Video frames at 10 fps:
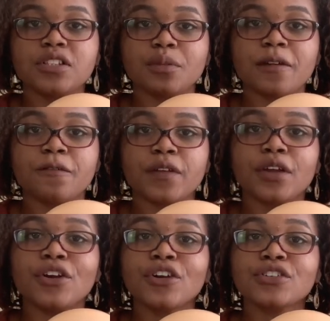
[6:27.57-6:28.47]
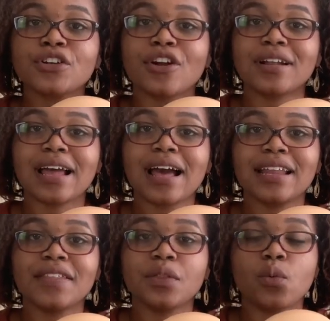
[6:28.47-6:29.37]
so my fingers are
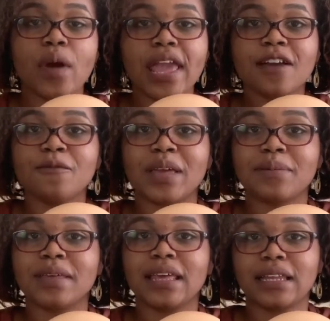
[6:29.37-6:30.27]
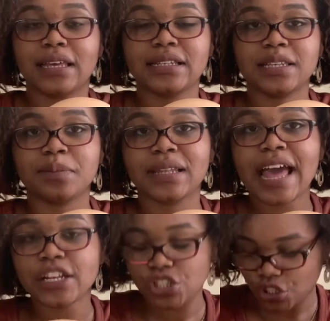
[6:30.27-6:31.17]
not in the way of baby getting a deep
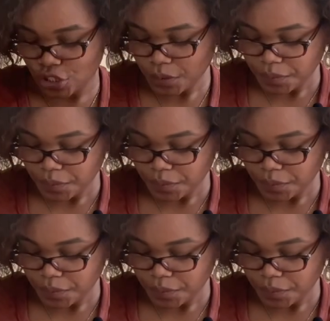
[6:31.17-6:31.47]
latch.